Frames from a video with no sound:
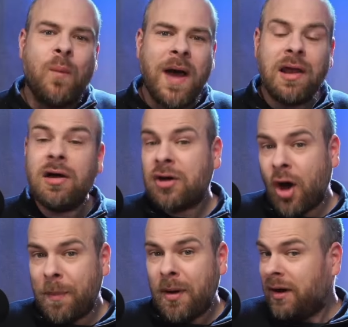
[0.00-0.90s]
Well,
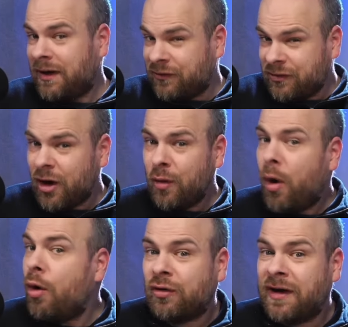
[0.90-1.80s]
copper is no
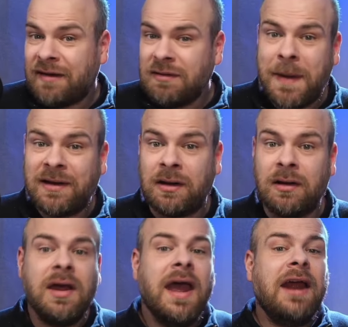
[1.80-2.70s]
ordinary metal.
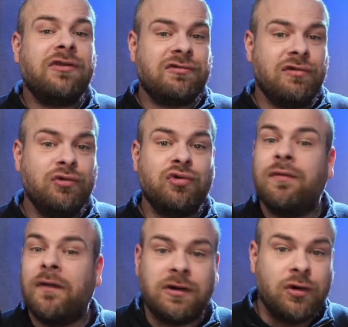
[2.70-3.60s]
It's crucial
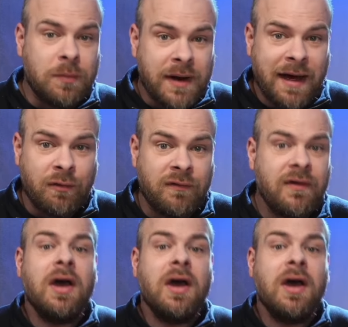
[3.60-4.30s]
for human health,